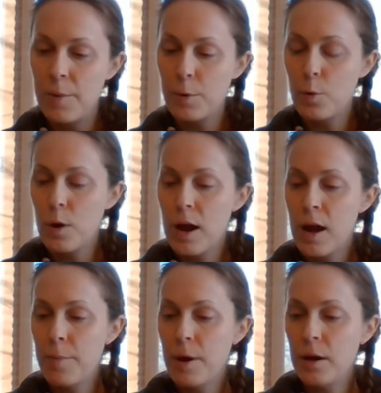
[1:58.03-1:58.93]

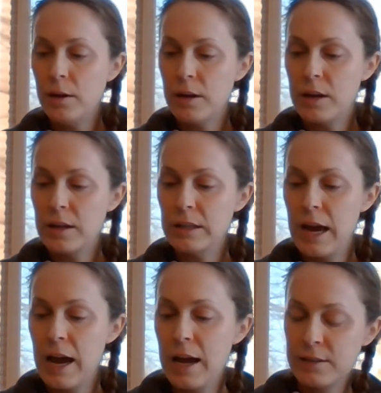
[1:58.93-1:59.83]
Grab a
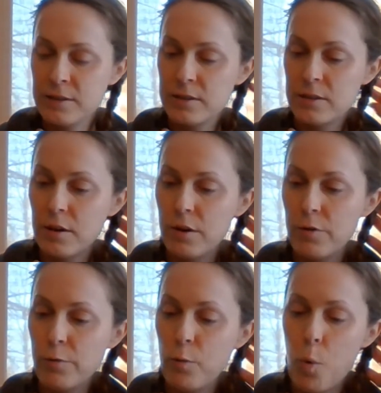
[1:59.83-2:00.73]
glass
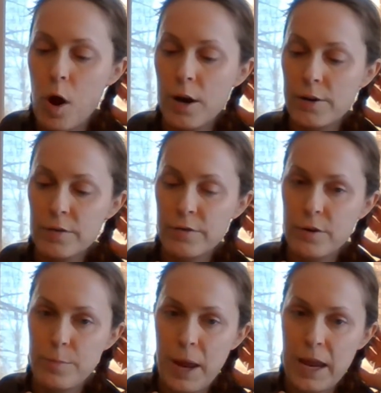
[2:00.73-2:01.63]
of water for your
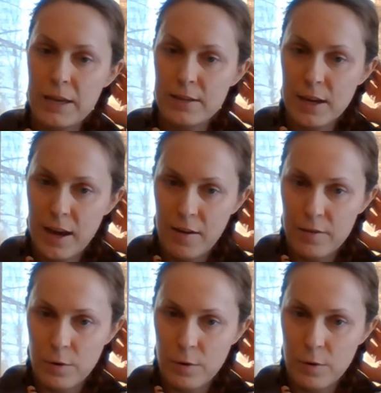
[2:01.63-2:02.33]
paint. I have an